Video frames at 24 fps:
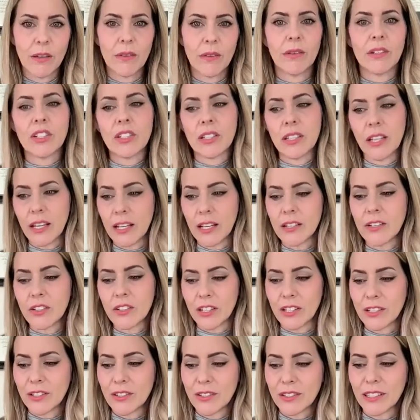which then
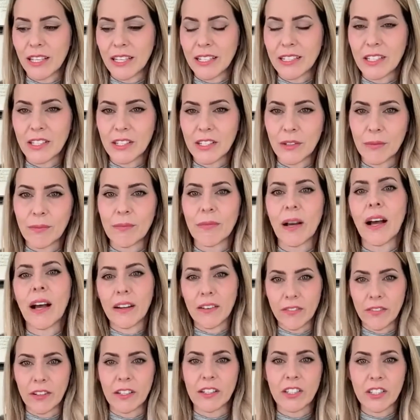translates to
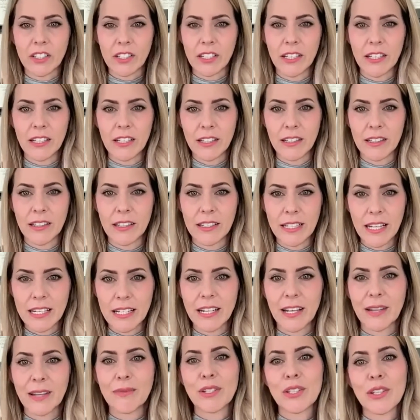higher functioning in the daytime.